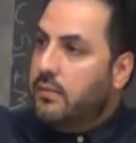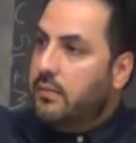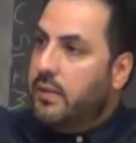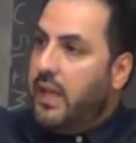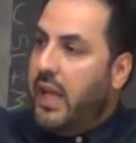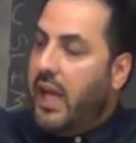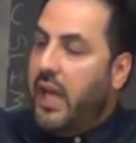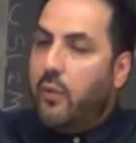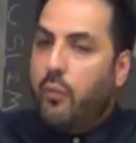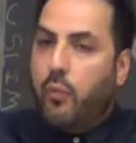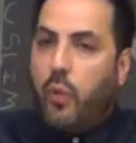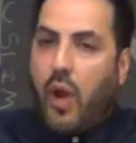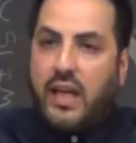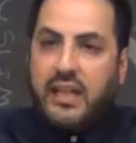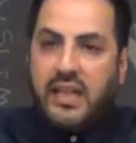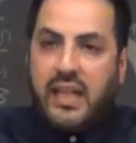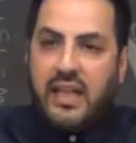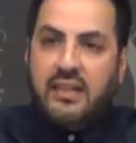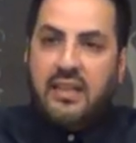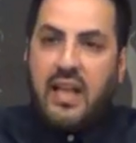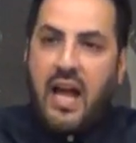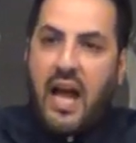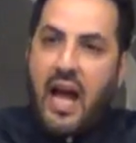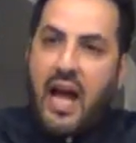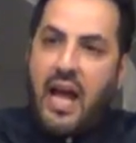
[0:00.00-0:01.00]
They
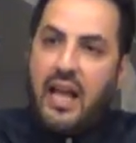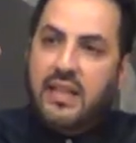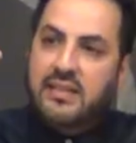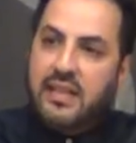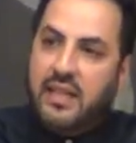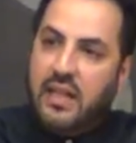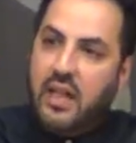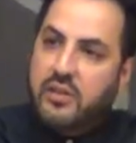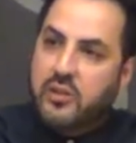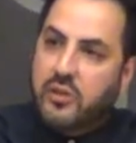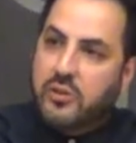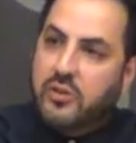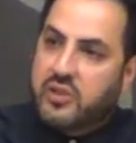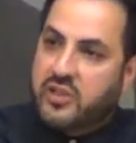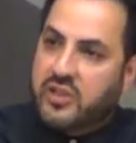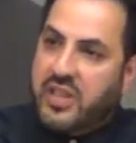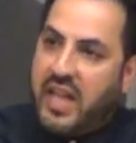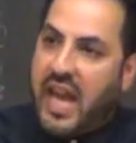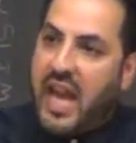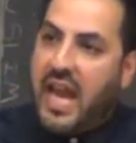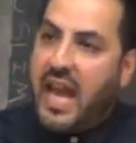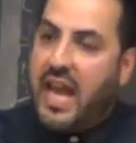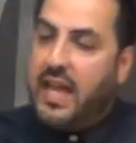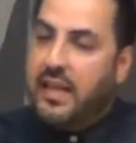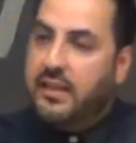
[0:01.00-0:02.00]
recognize and
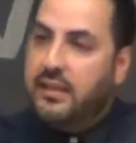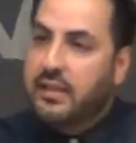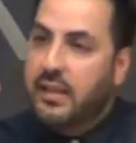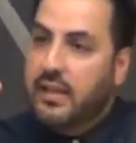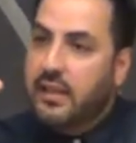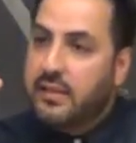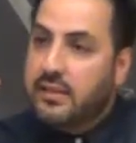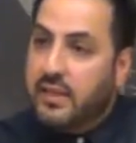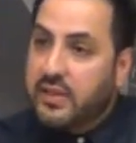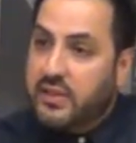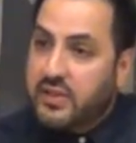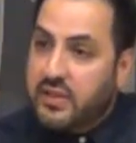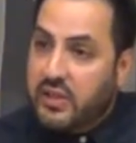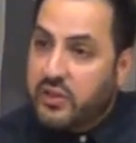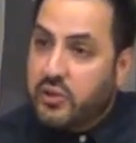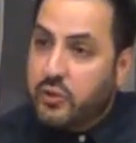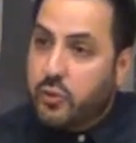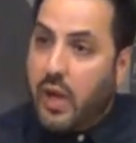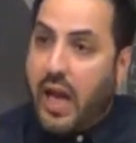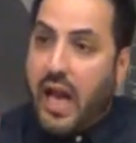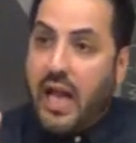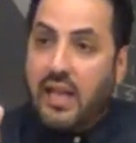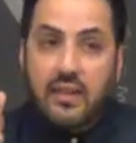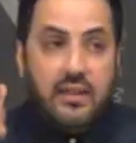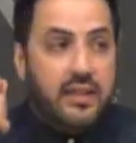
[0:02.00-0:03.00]
understand the
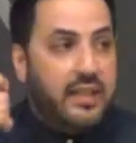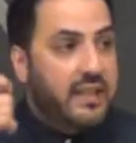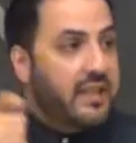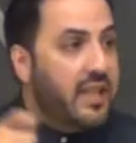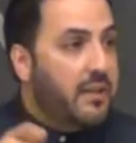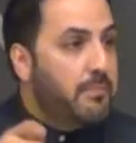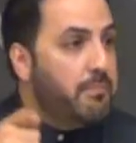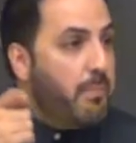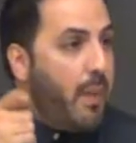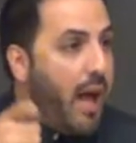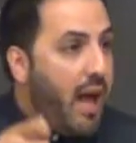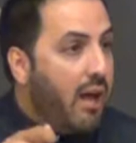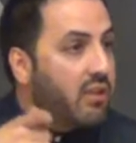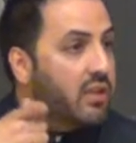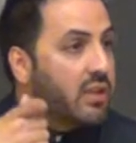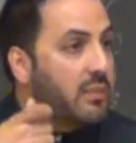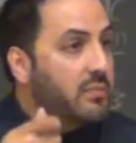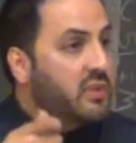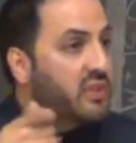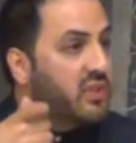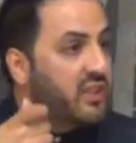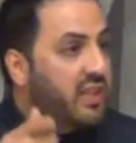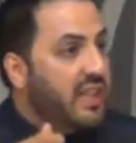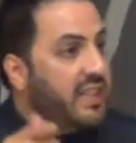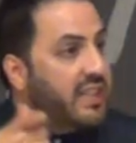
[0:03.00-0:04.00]
centrality that
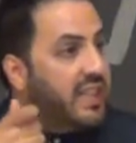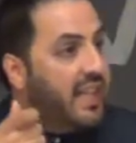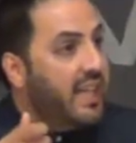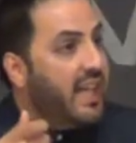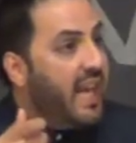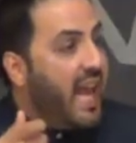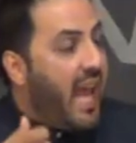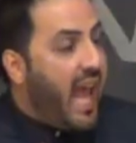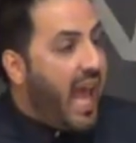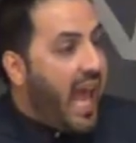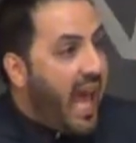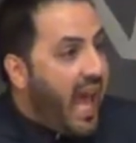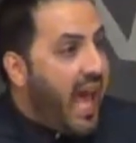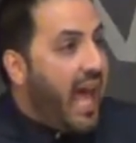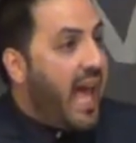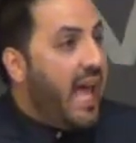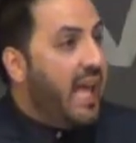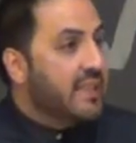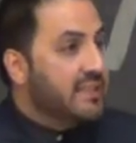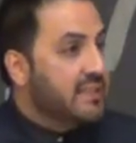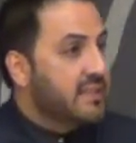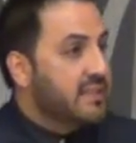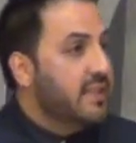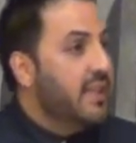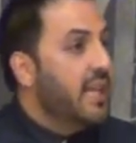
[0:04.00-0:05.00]
Malcolm's thinking
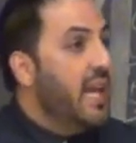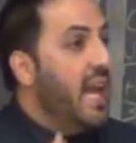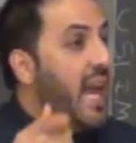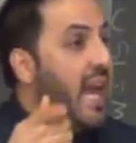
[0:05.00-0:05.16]
has